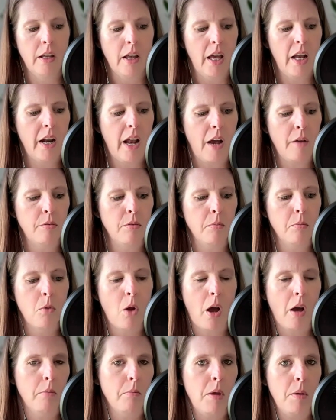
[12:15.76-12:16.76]
and have them
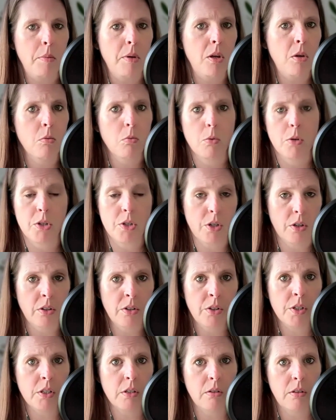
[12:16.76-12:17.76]
not maybe
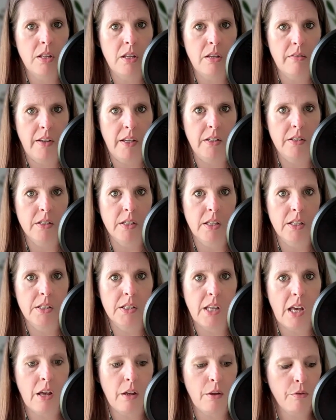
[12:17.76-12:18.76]
return to the event
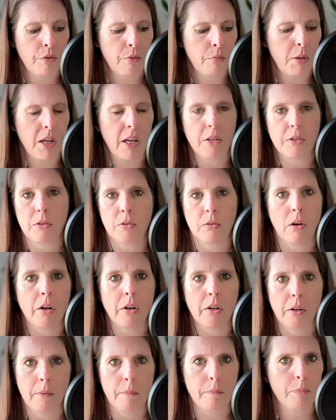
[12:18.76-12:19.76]
itself because they're on
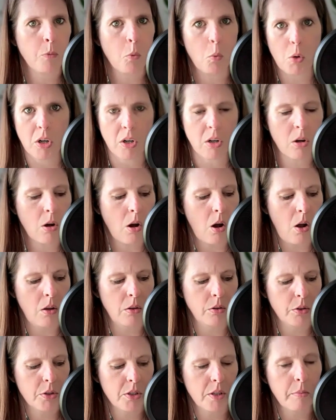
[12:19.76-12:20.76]
a work call
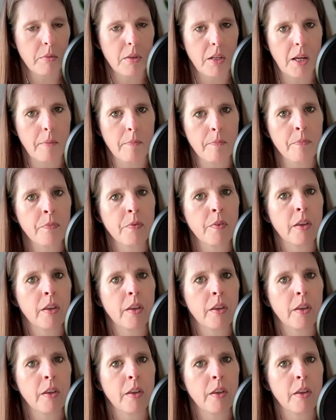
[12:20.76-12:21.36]
or something,